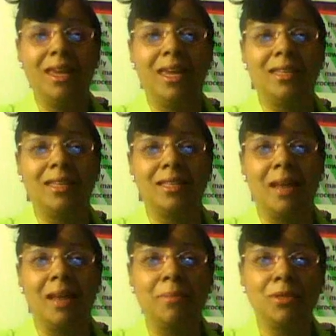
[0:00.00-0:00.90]
It's an
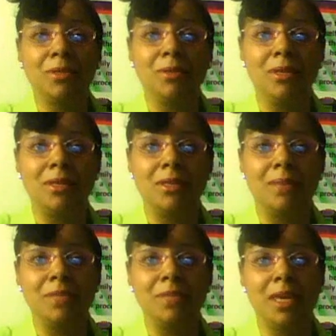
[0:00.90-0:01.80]
opportunity that
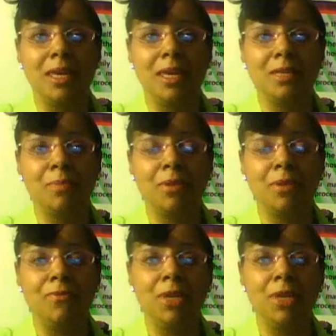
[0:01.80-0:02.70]
I'm taking to put
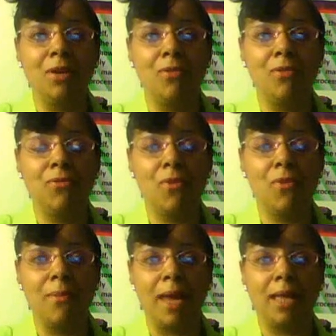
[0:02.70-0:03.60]
in video
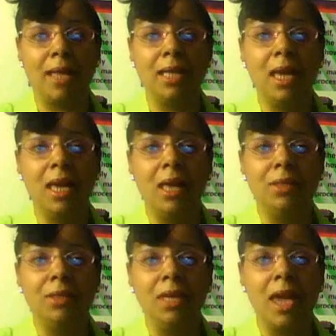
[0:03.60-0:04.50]
format
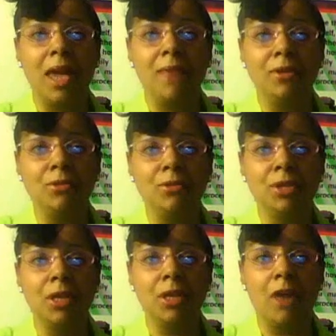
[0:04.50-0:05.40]
the
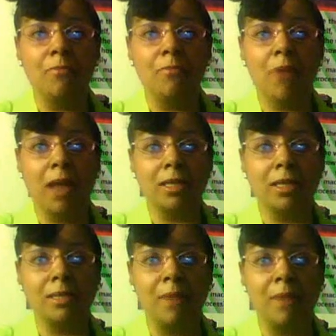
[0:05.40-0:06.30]
evolution of
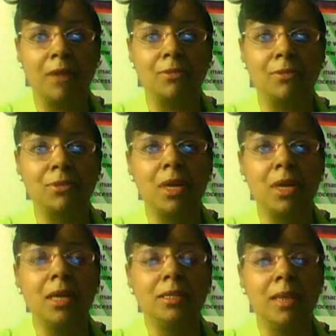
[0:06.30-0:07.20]
practice models
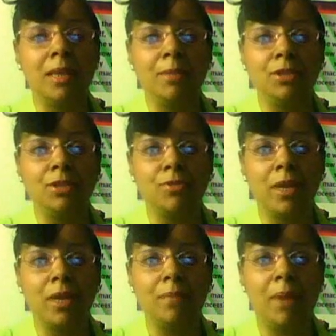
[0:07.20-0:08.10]
demonstrated
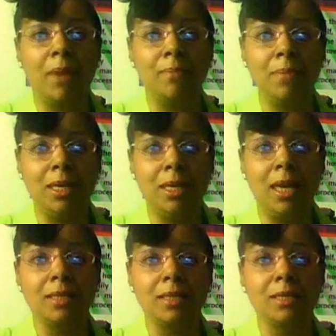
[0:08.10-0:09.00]
by me
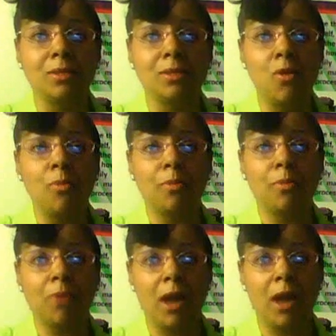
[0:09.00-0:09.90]
as a sole
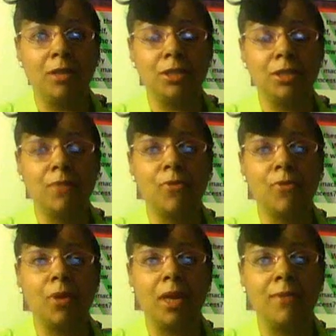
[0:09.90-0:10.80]
proprietorship for
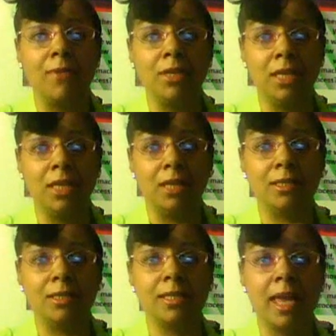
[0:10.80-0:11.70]
eleven years,
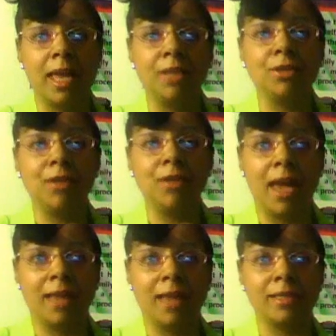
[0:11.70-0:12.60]
standard
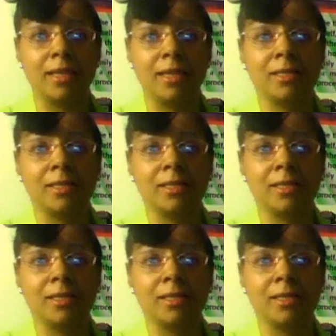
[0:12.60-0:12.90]
access